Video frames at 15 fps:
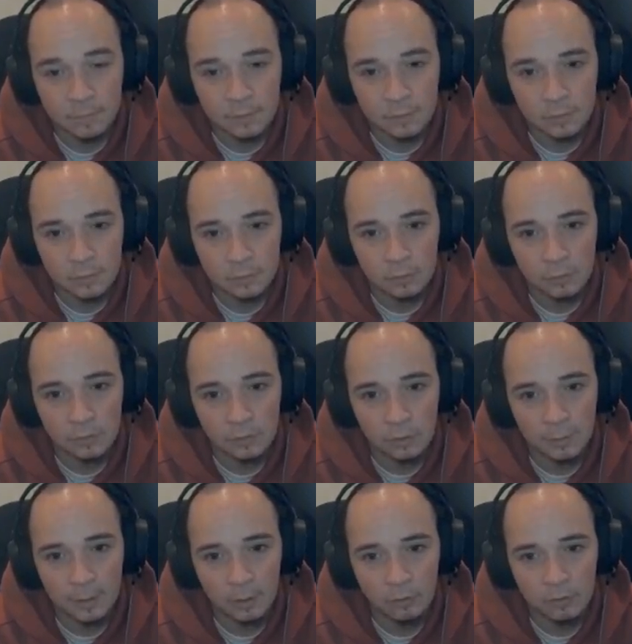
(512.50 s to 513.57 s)
because we've
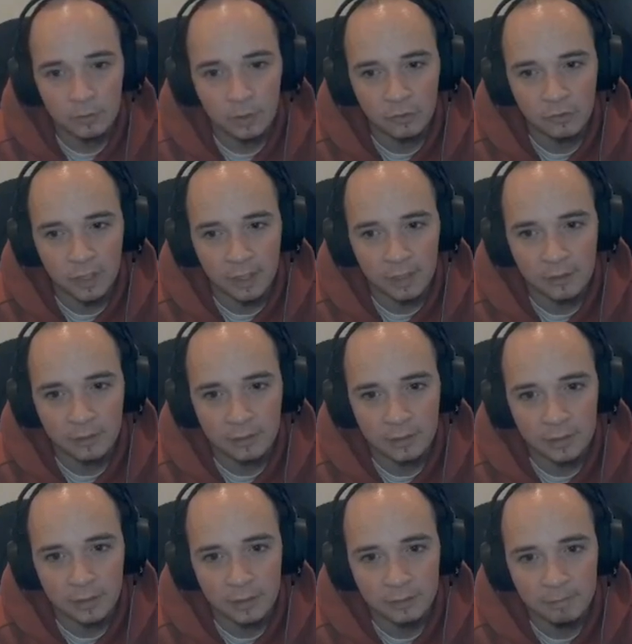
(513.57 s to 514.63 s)
come out of our second
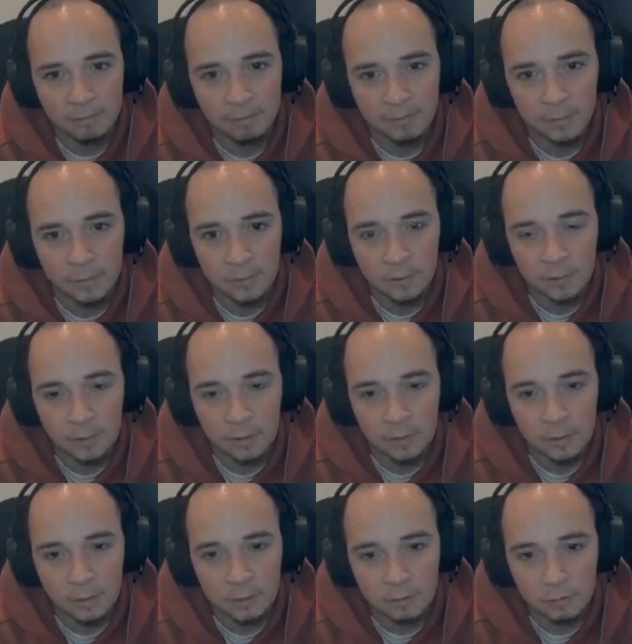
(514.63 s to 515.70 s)

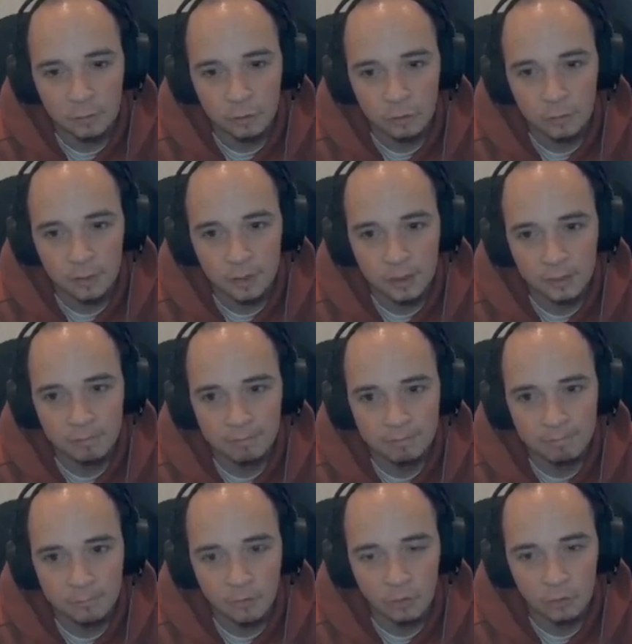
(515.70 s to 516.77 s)
room here.
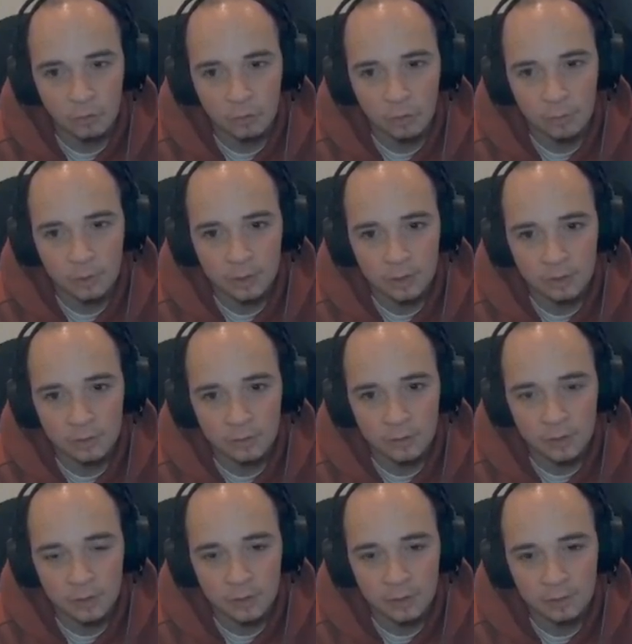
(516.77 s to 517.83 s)
So normally
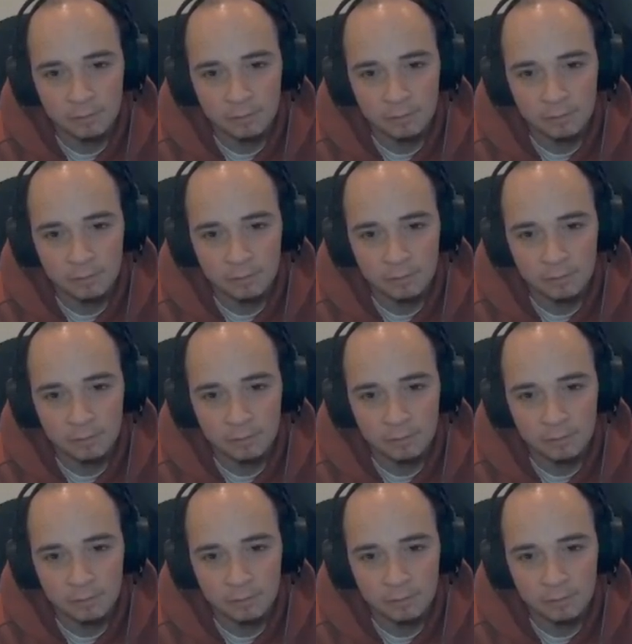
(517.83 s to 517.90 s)
he